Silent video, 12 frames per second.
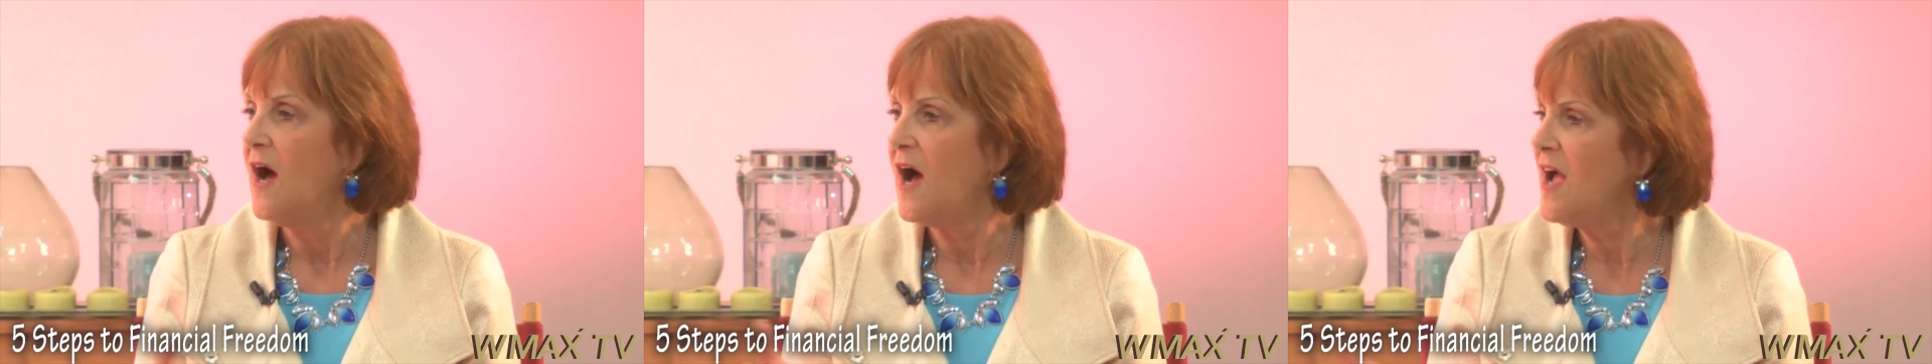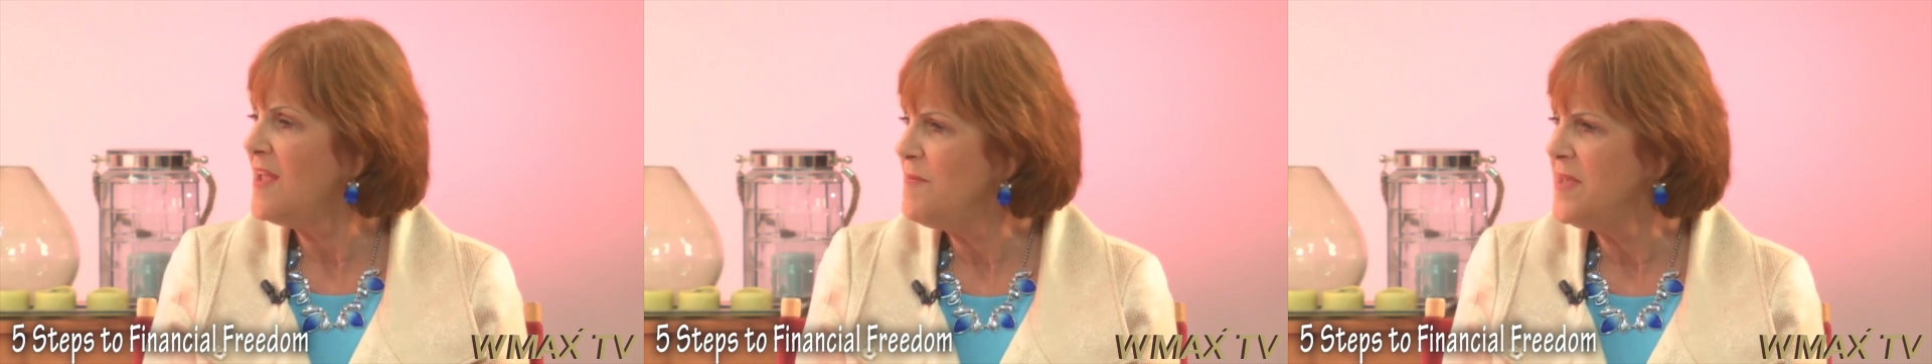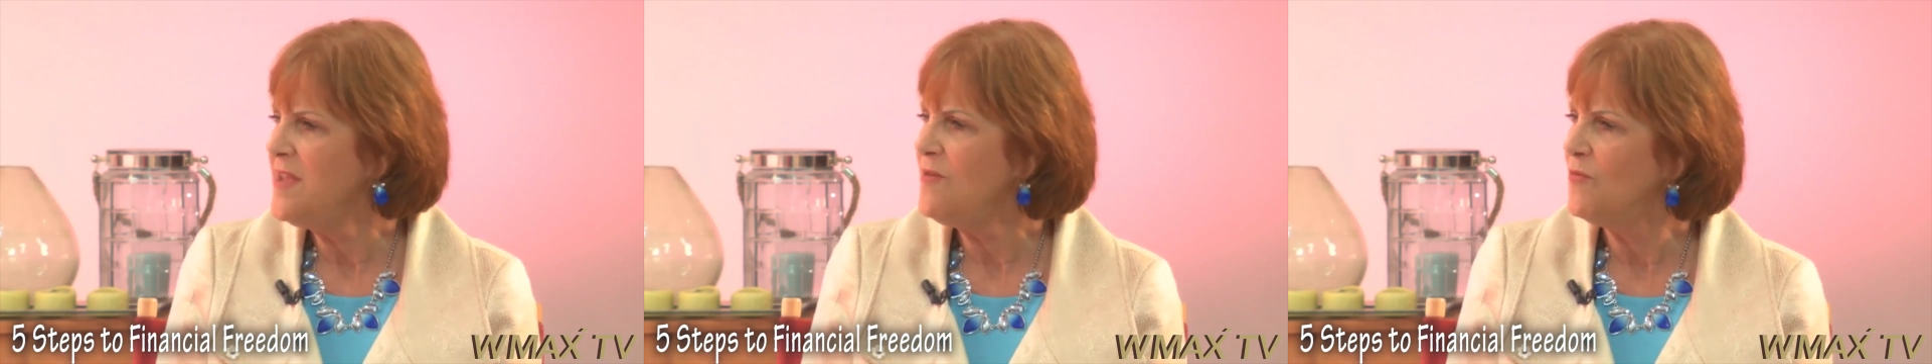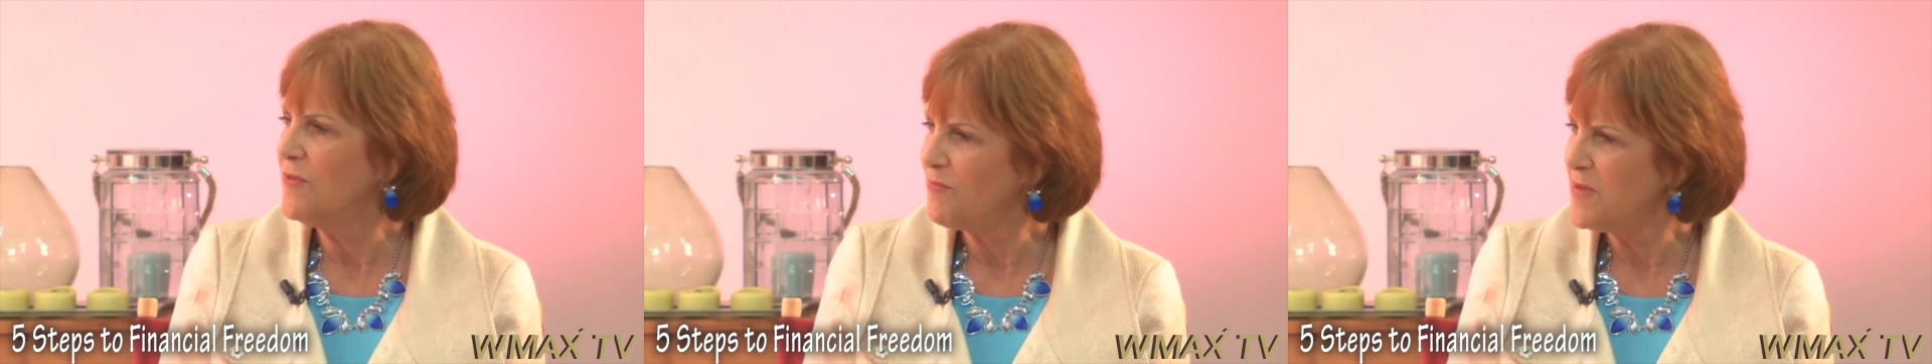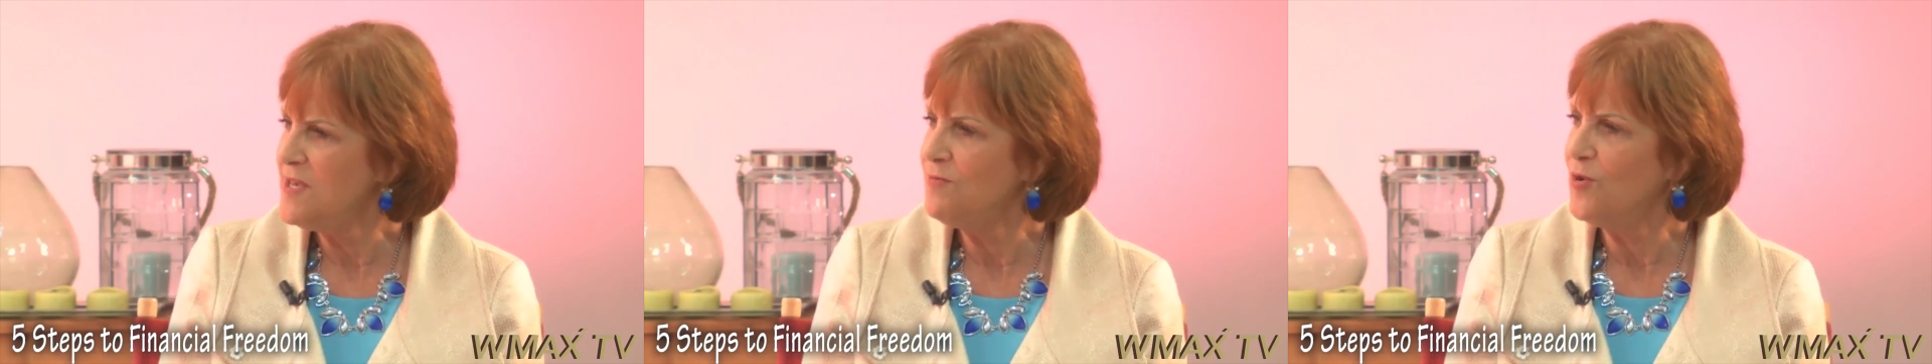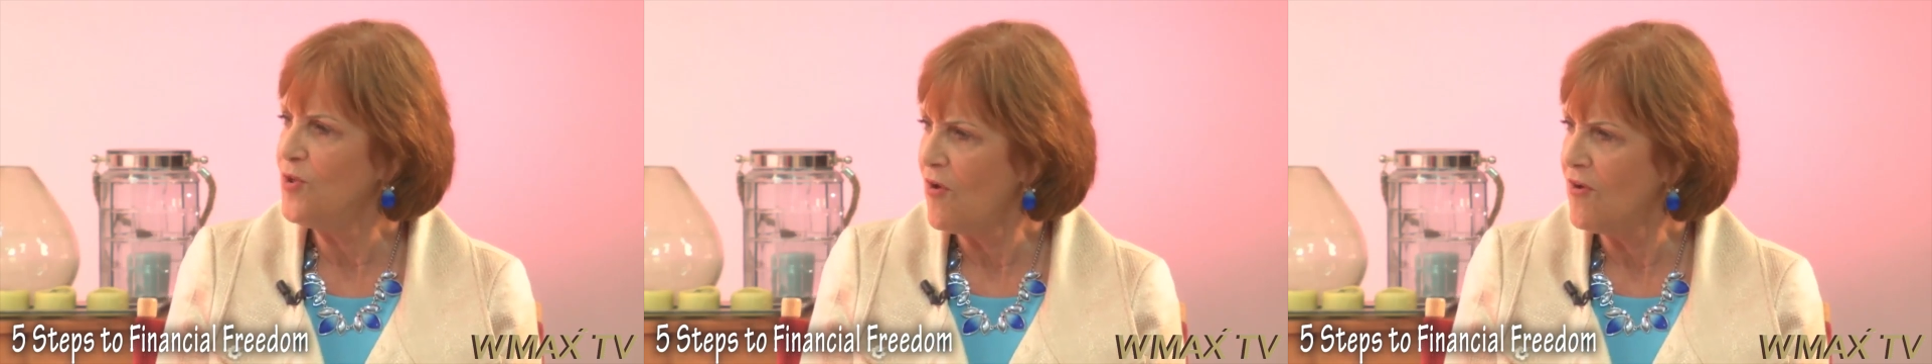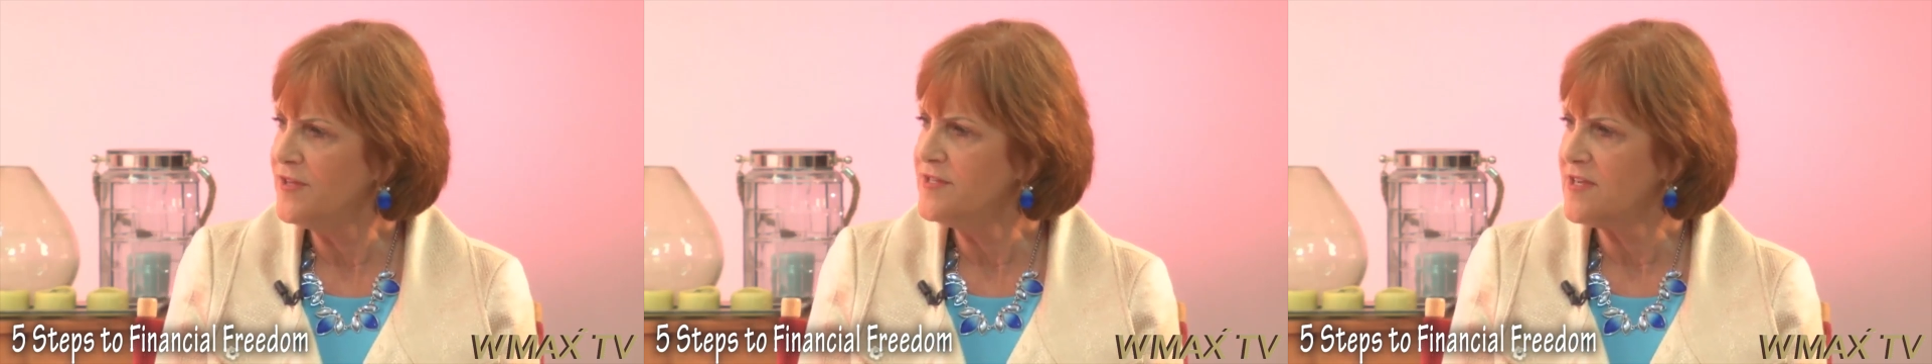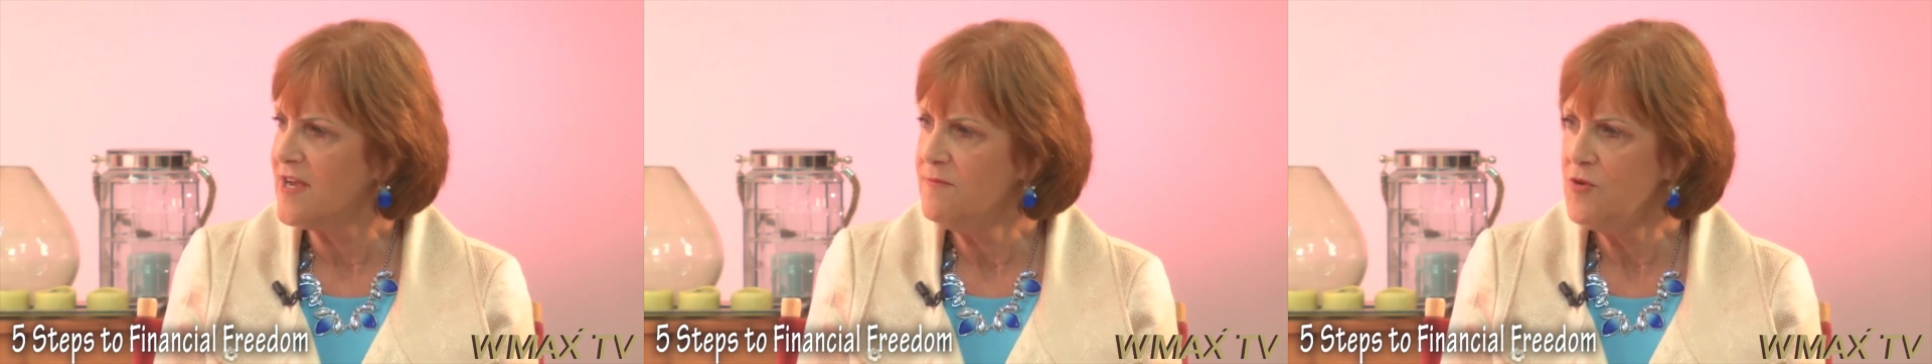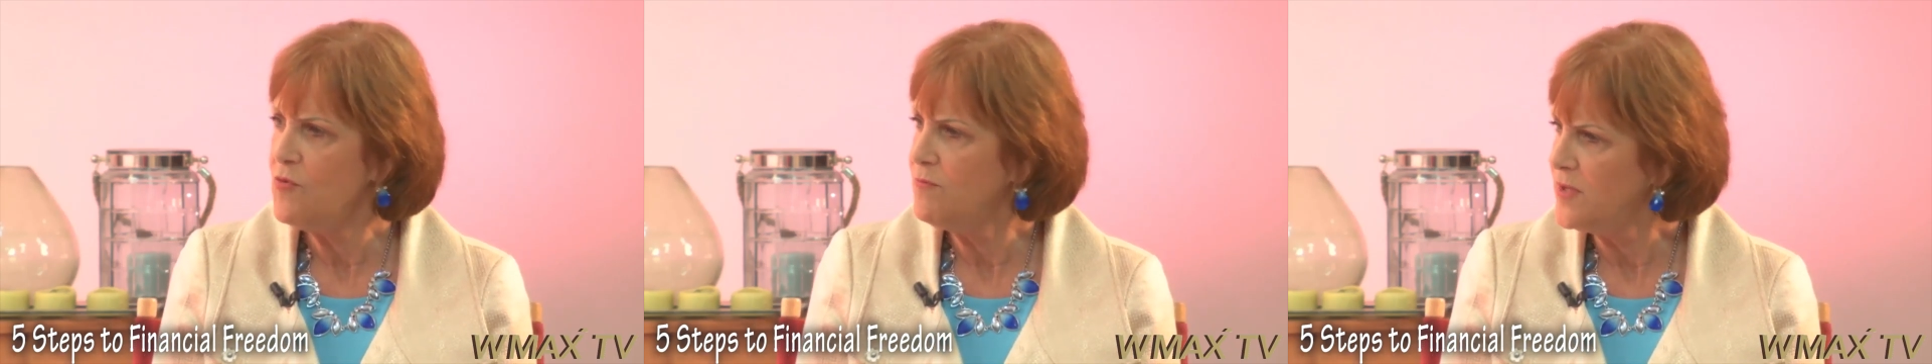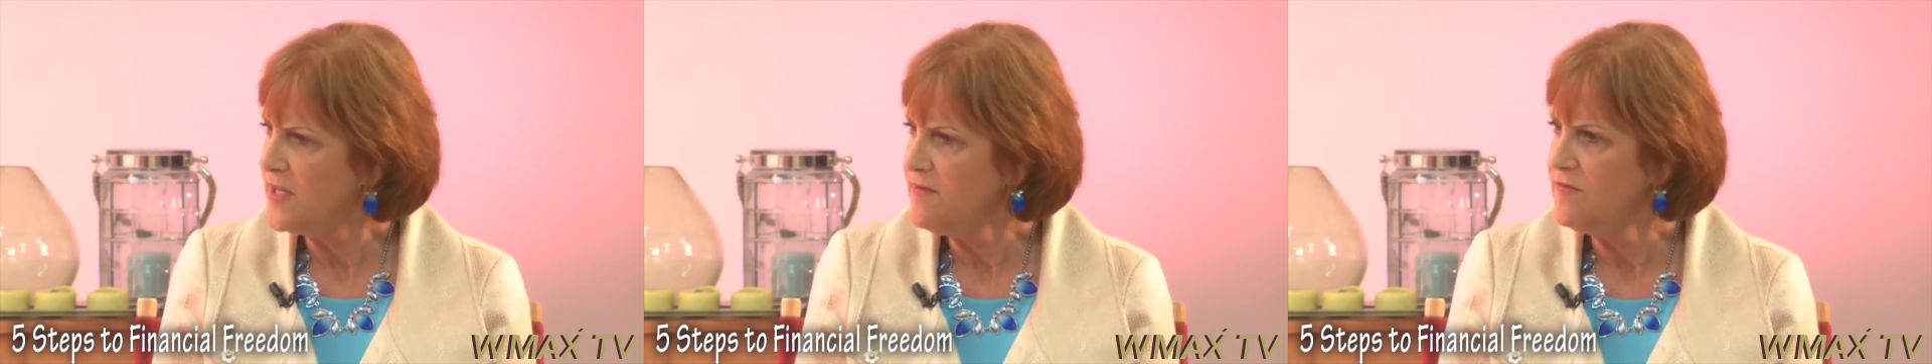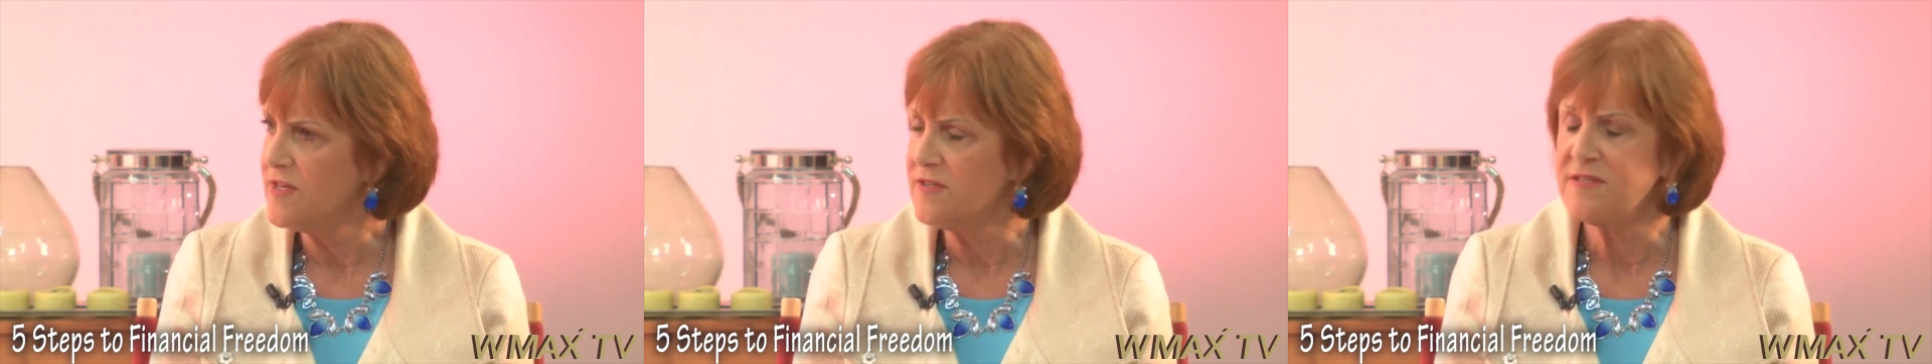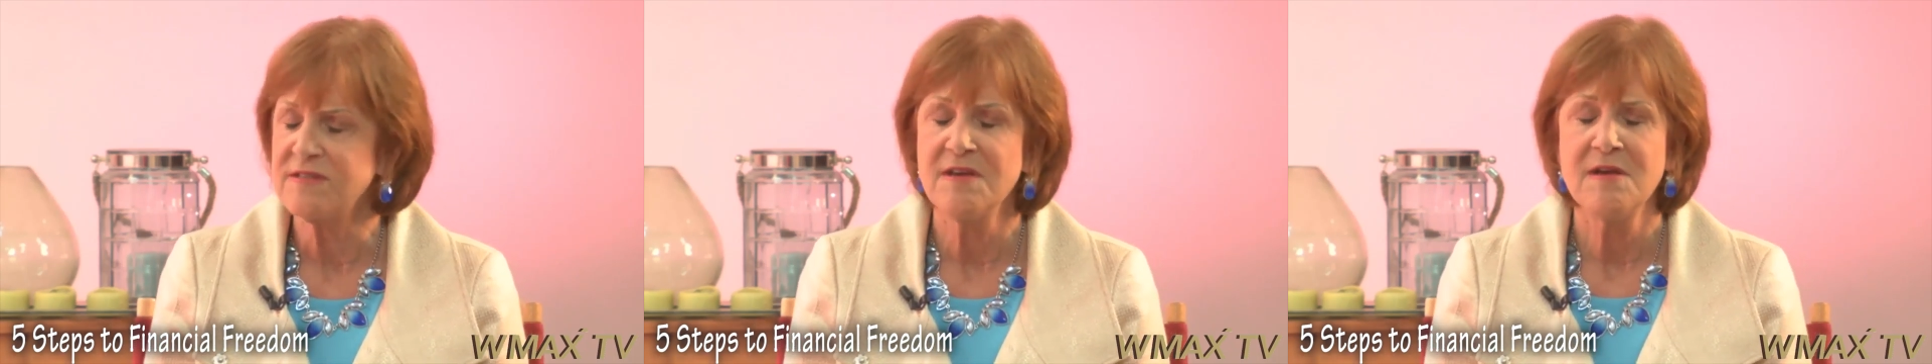I meet with people all the time. You won't believe this.